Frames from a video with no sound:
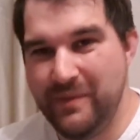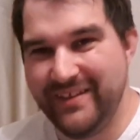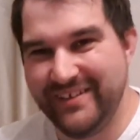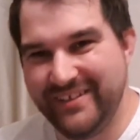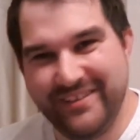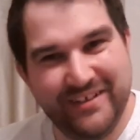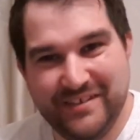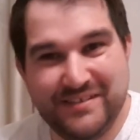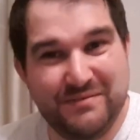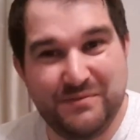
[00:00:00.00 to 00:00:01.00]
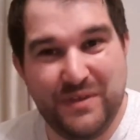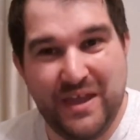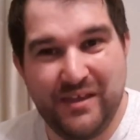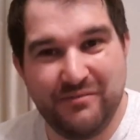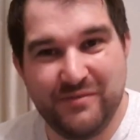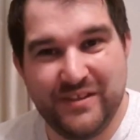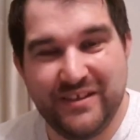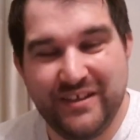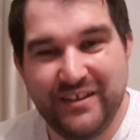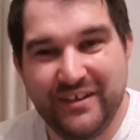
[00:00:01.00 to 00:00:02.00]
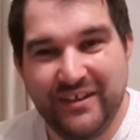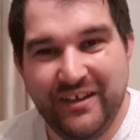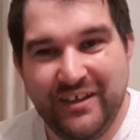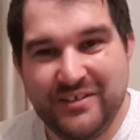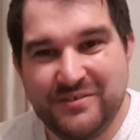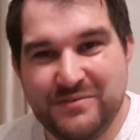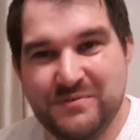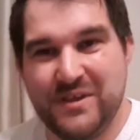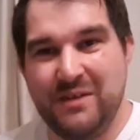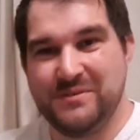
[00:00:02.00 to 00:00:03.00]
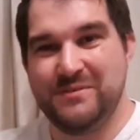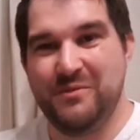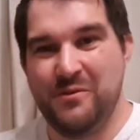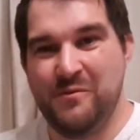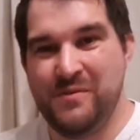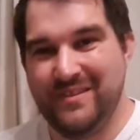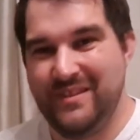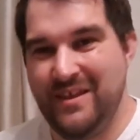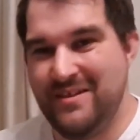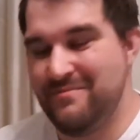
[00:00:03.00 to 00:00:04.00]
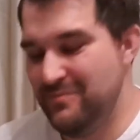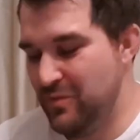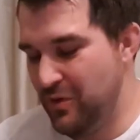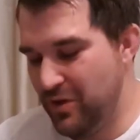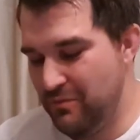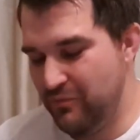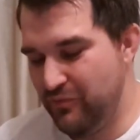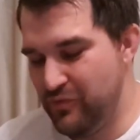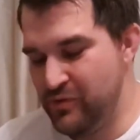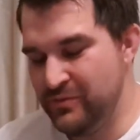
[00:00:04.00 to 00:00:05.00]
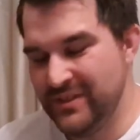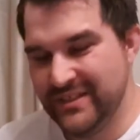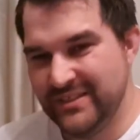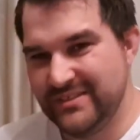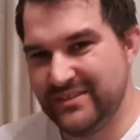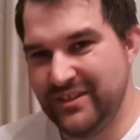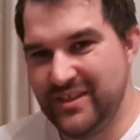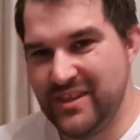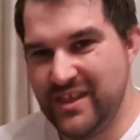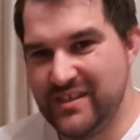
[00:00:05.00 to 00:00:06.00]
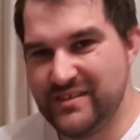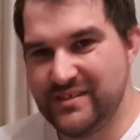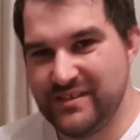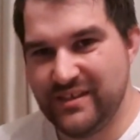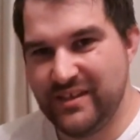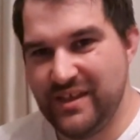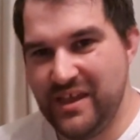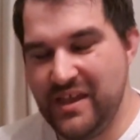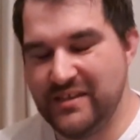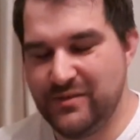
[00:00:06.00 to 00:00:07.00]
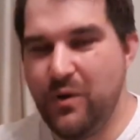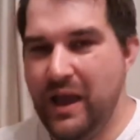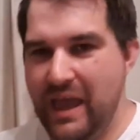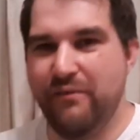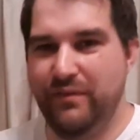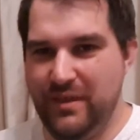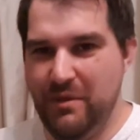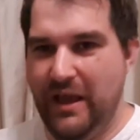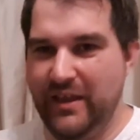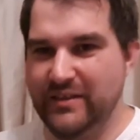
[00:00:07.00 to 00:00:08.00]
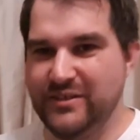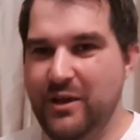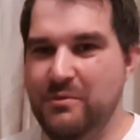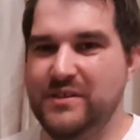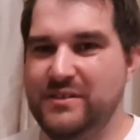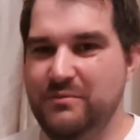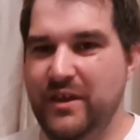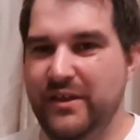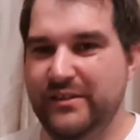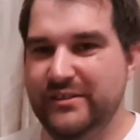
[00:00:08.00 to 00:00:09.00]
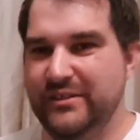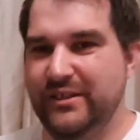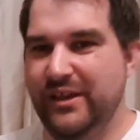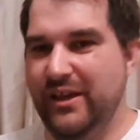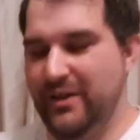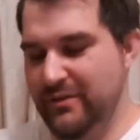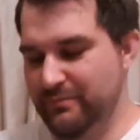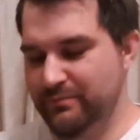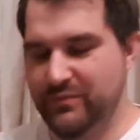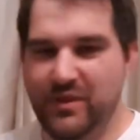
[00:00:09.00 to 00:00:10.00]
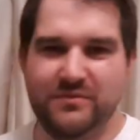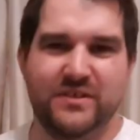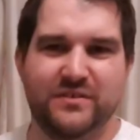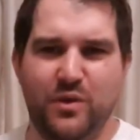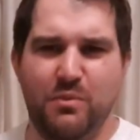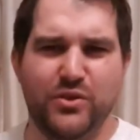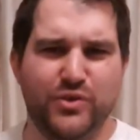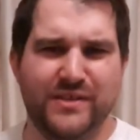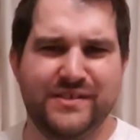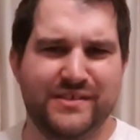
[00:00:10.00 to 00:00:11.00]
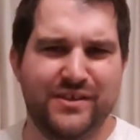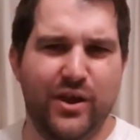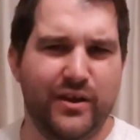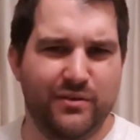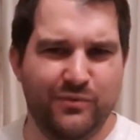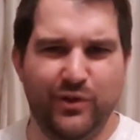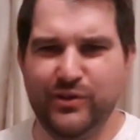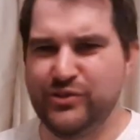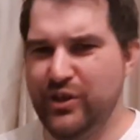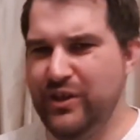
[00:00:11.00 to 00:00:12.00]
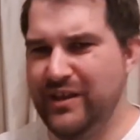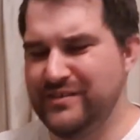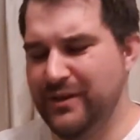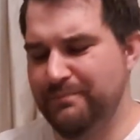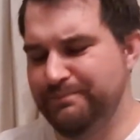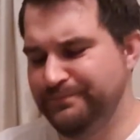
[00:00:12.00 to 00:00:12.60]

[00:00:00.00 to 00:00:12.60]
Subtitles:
I seem to be getting them in dribs and jabs at the moment, a lot coming through. So this is quite a hefty package, I must admit. Obviously it's got my address this side, I'm going to show you that side.